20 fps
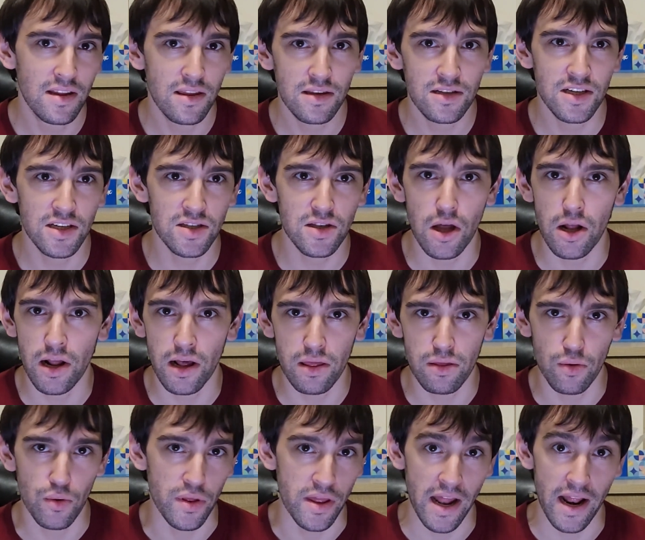just thought I'd
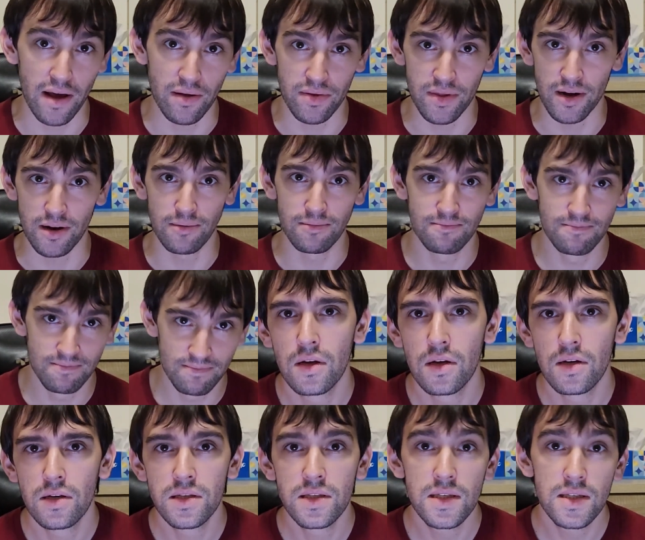throw that out there.
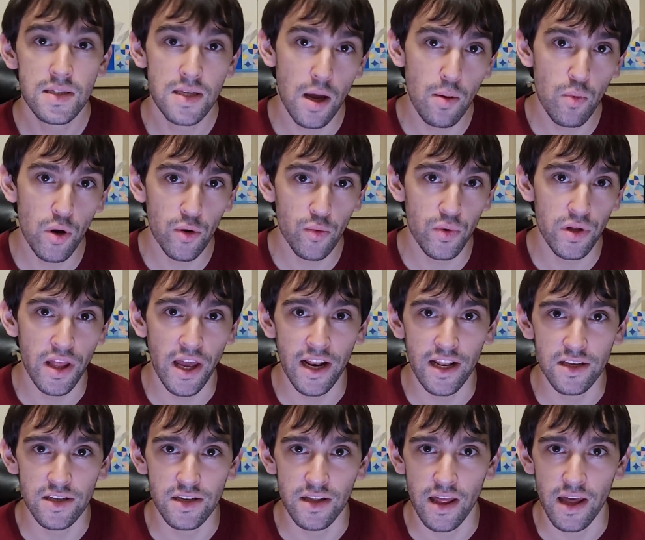Somewhat
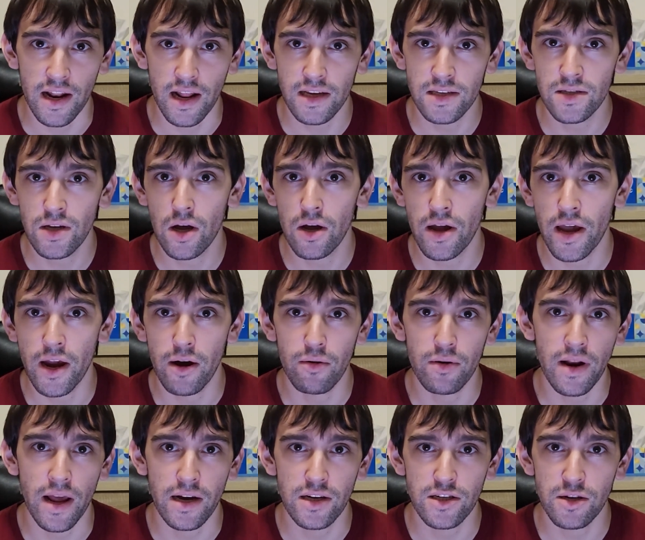related to that, I saw Aaron
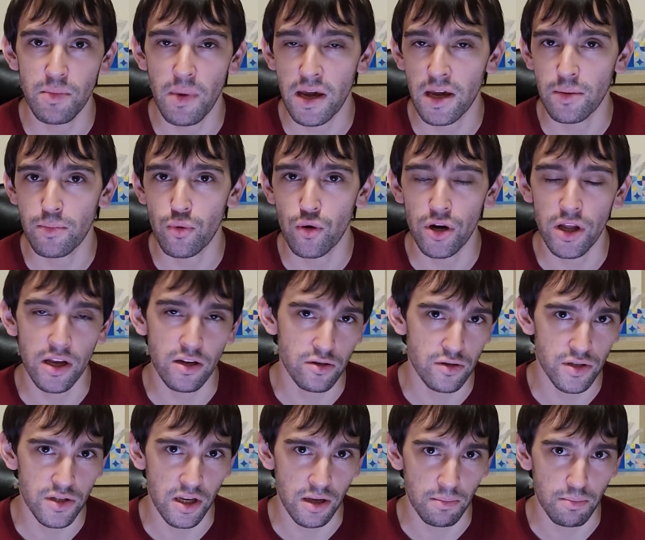actually make a pretty
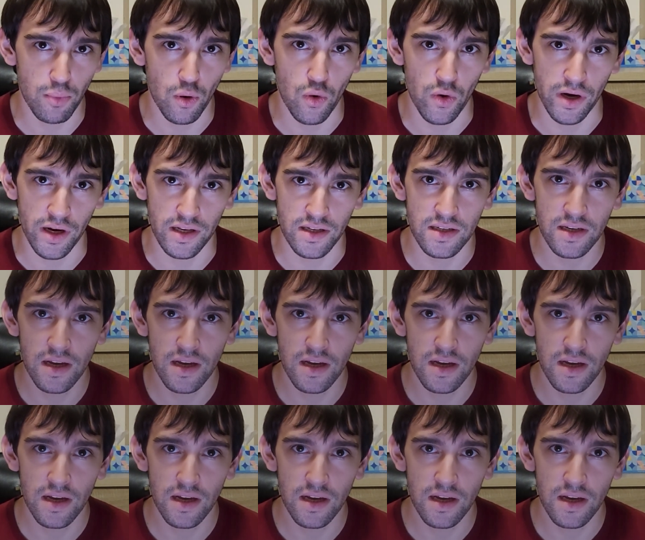interesting point.